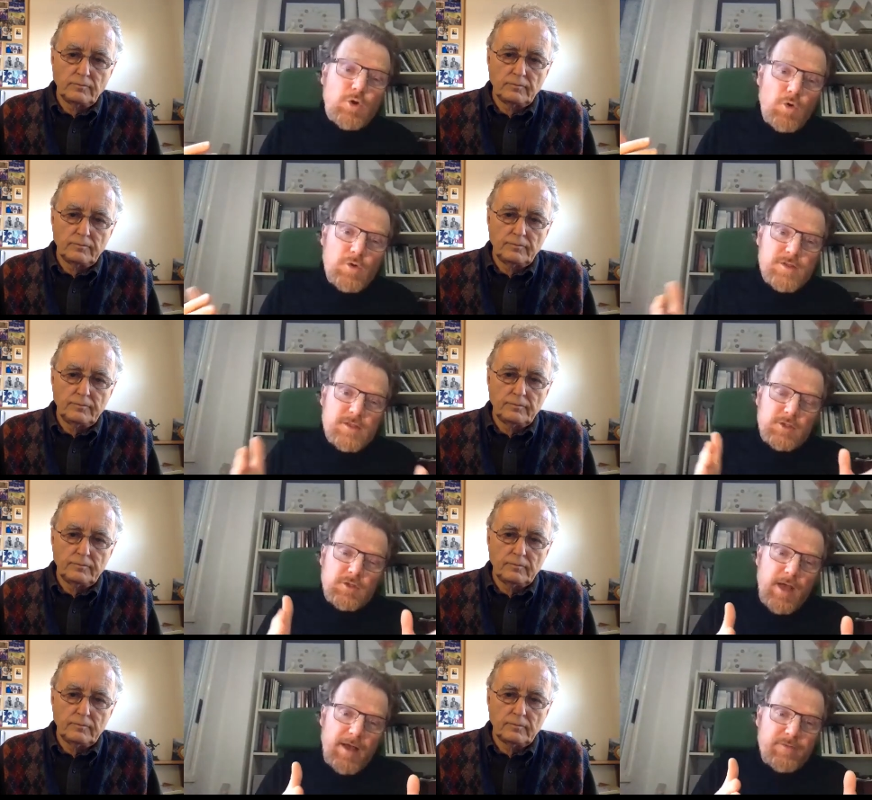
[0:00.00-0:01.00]
Speaker 1: course, you
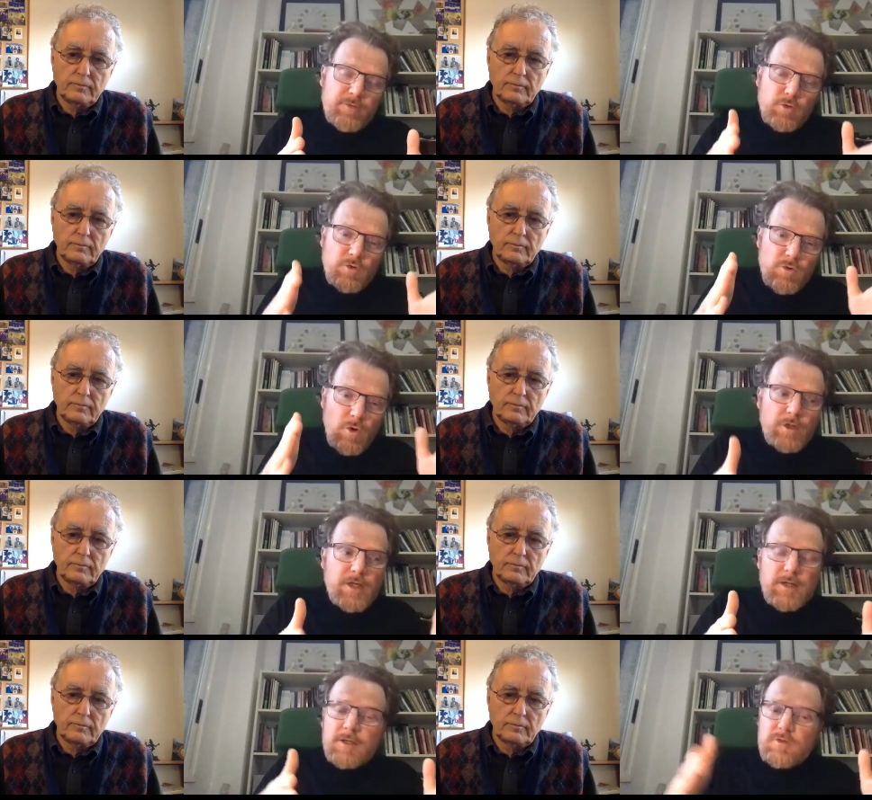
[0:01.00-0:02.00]
have grown
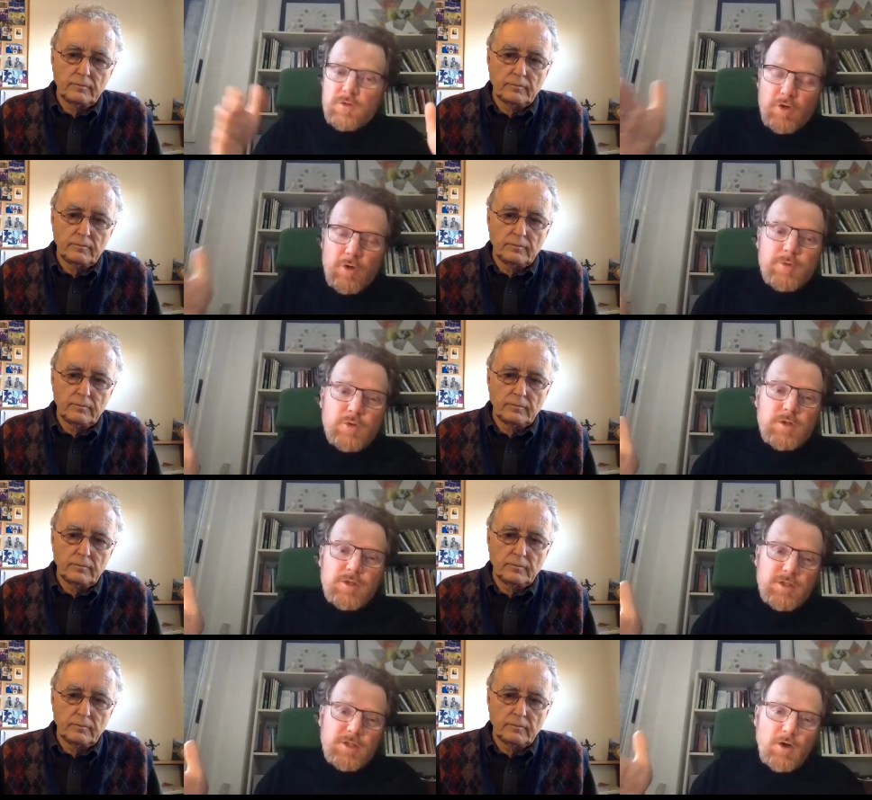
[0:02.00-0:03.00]
it into a
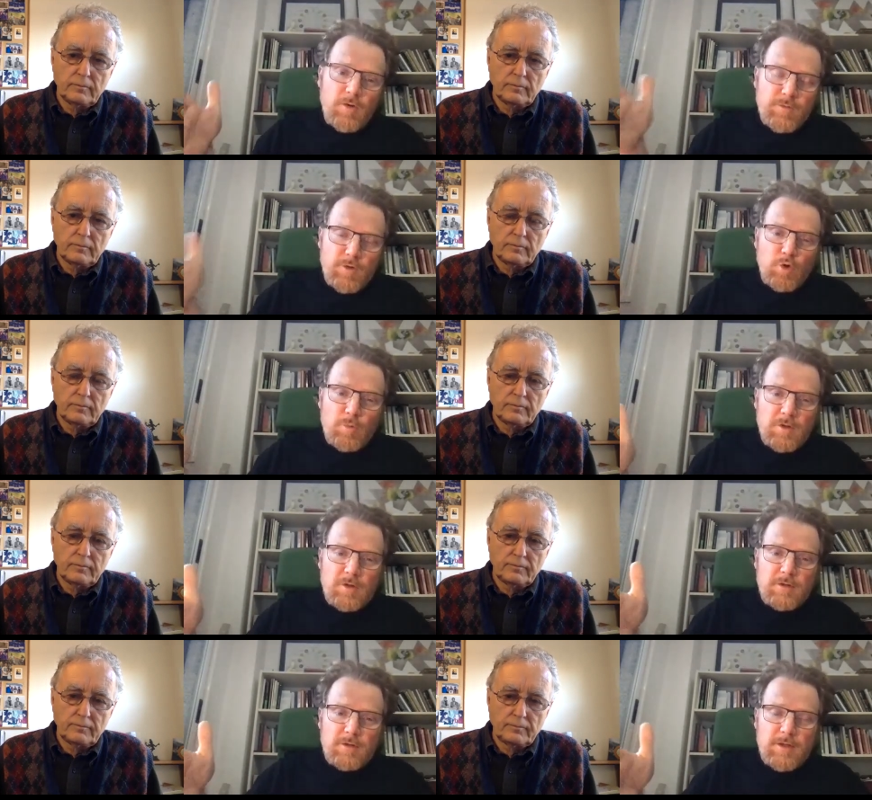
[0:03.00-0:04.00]
community of
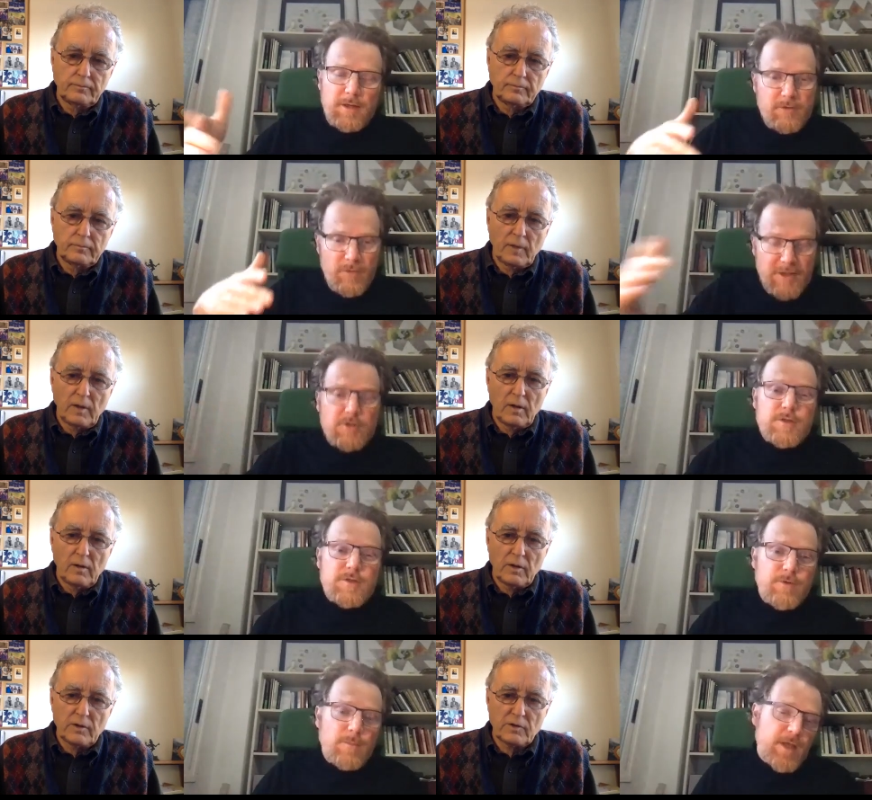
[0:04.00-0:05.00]
global graduates
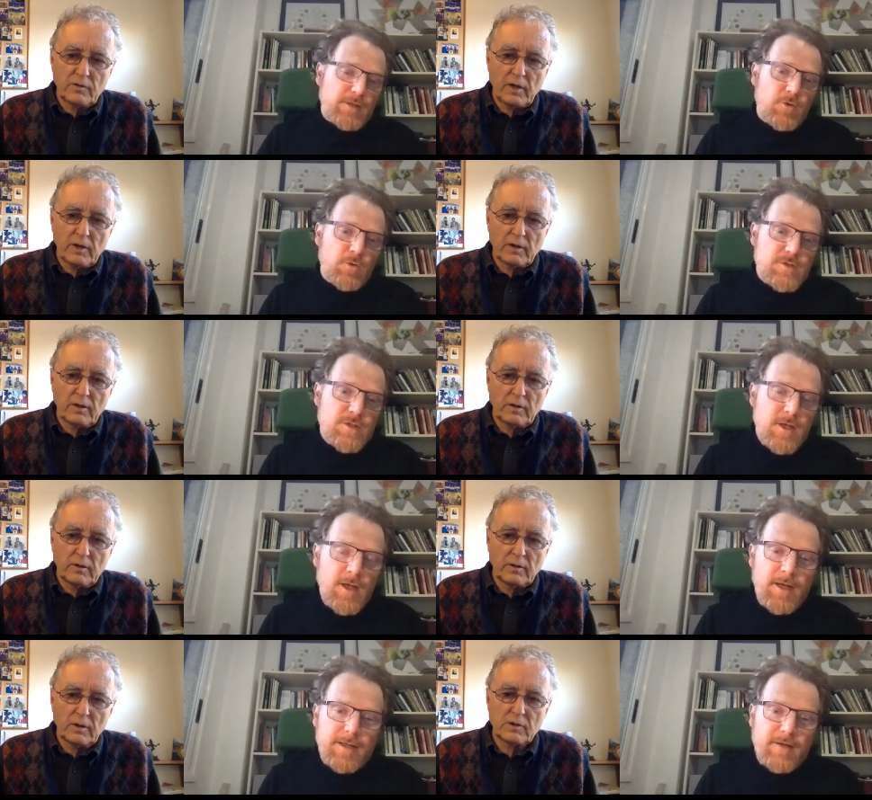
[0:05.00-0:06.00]
from that right. course.
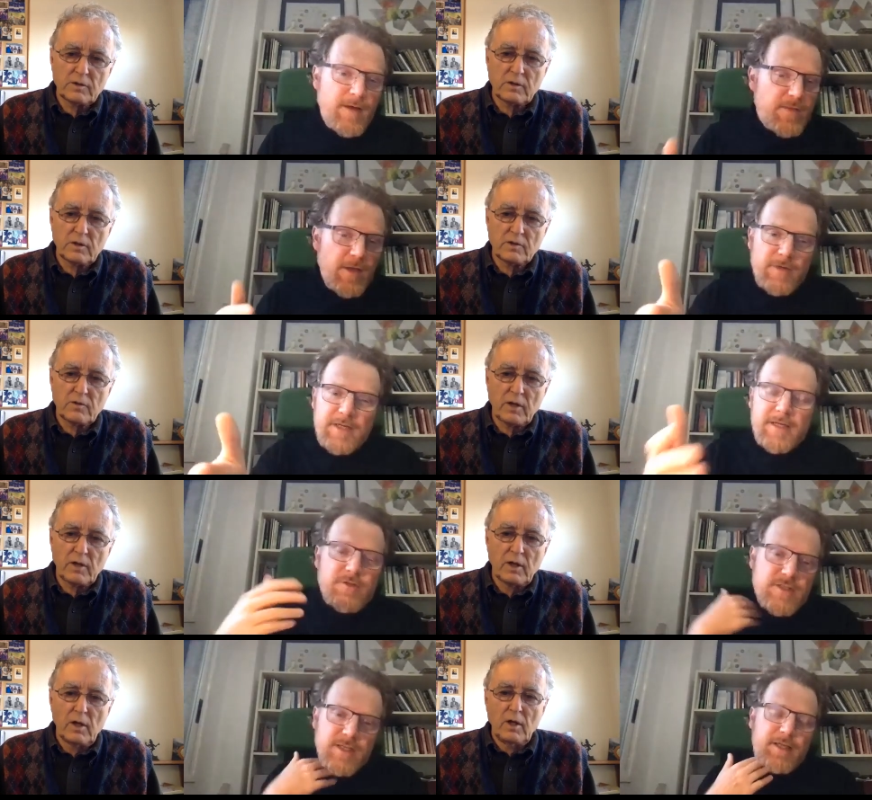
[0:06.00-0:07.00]
Speaker 2: And I find that really funny.
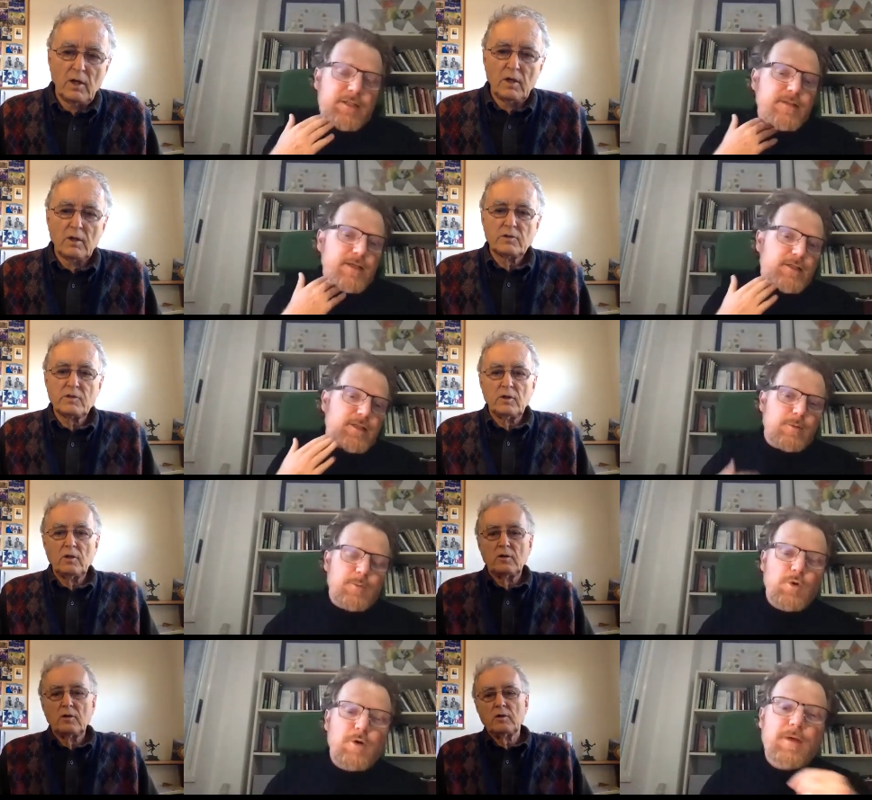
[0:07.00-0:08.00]
Interesting. Can you tell a little
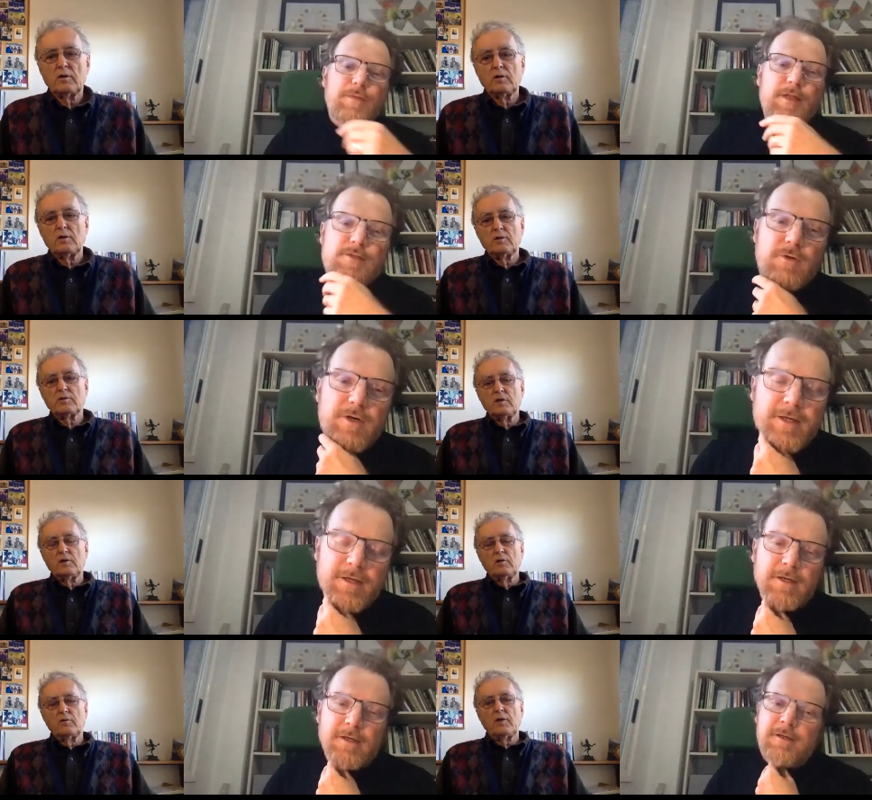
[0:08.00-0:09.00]
so, bit about that story?
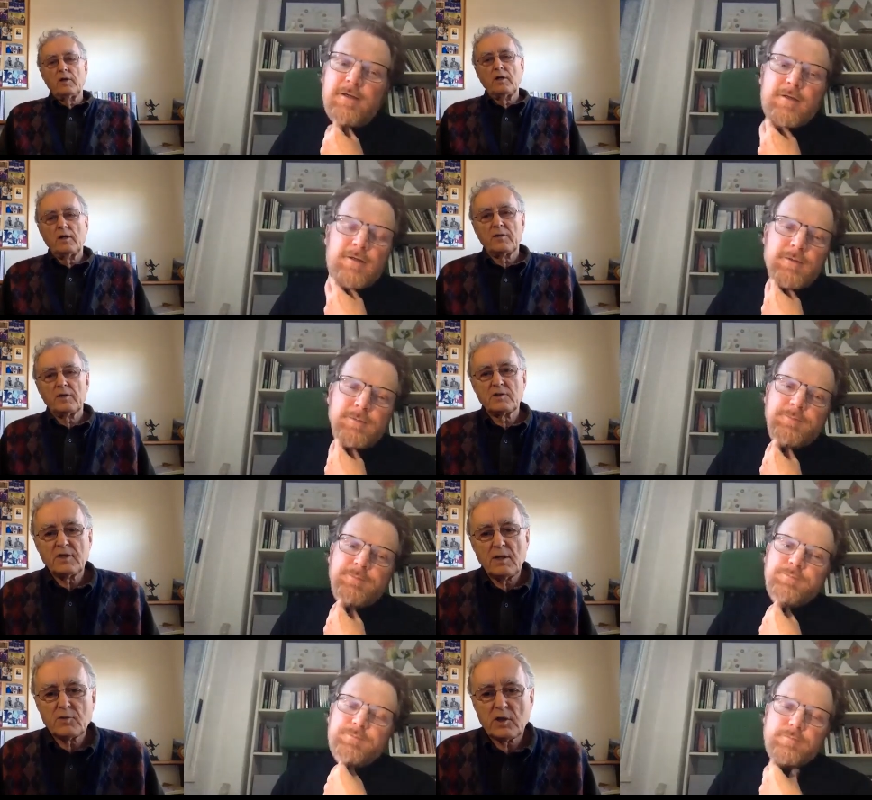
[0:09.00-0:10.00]
So the, the
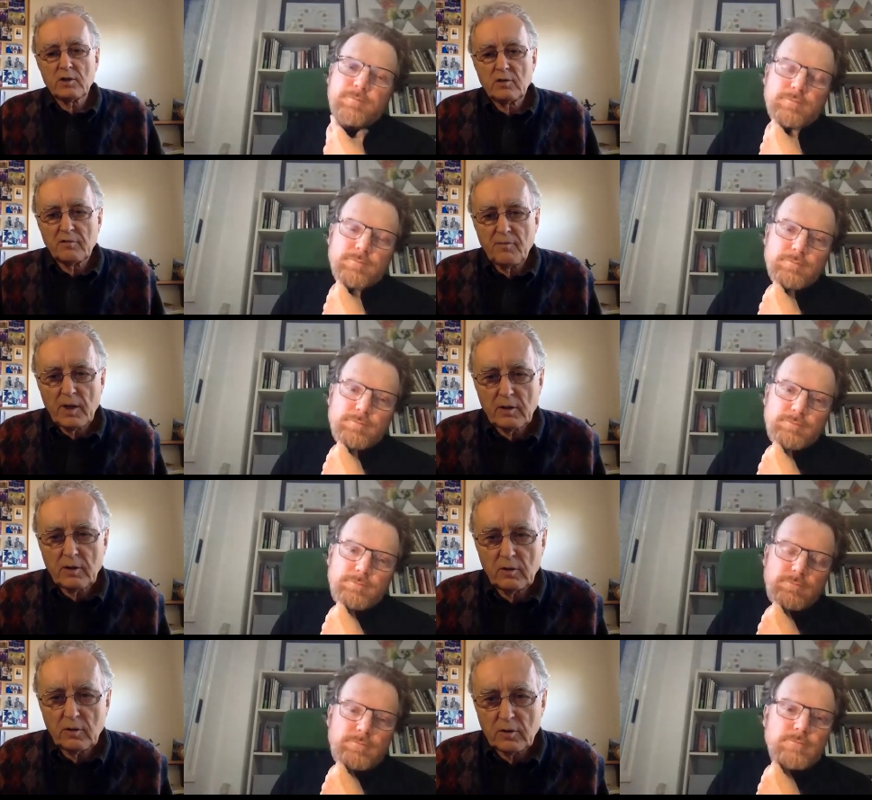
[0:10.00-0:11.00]
subject of my
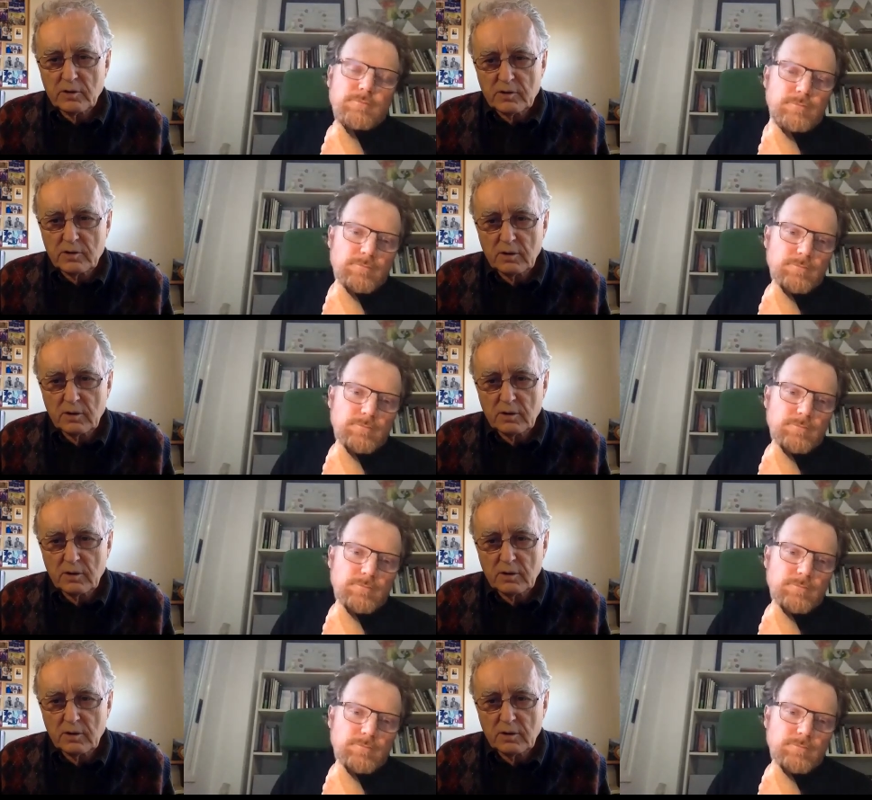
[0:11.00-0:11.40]
course,